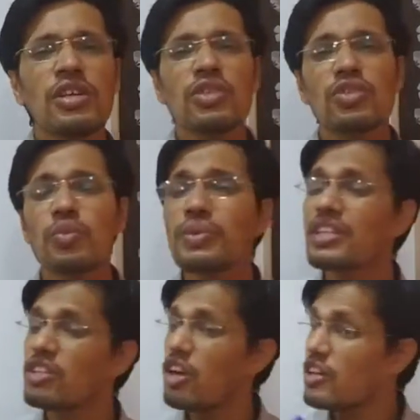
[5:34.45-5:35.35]
So we
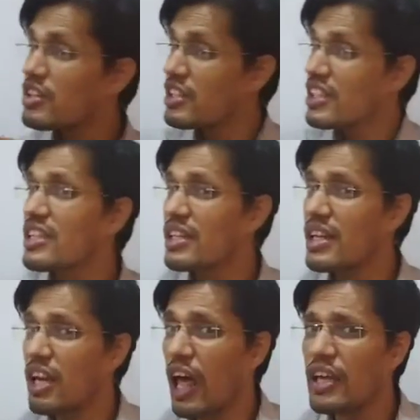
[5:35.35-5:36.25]
cannot think
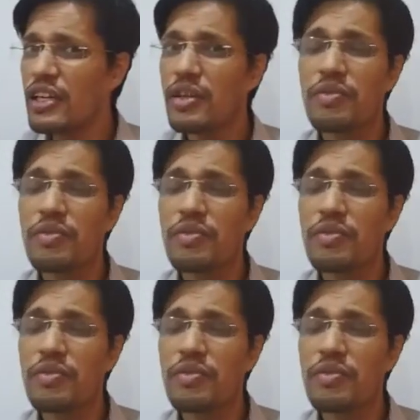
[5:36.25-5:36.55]
alike,